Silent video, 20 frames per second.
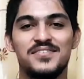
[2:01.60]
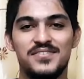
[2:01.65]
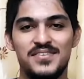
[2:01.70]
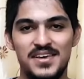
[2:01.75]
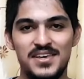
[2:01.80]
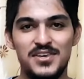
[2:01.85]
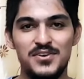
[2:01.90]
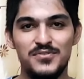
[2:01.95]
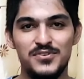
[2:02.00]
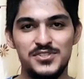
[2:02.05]

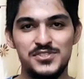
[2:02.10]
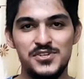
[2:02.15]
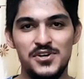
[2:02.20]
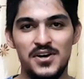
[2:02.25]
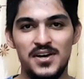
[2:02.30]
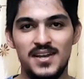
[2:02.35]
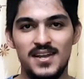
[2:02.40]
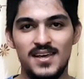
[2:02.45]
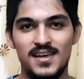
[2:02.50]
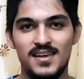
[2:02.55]
Thank you for
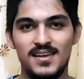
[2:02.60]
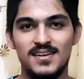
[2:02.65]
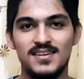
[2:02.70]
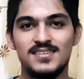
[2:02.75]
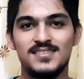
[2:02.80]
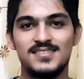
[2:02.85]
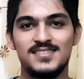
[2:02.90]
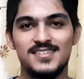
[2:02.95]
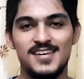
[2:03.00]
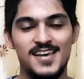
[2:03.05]
joining.
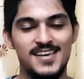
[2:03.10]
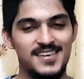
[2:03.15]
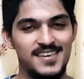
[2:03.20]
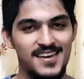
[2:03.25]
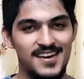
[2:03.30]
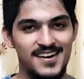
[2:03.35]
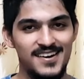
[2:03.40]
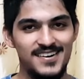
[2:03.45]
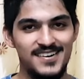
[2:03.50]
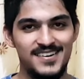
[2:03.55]
Take
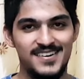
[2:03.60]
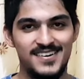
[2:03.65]
care.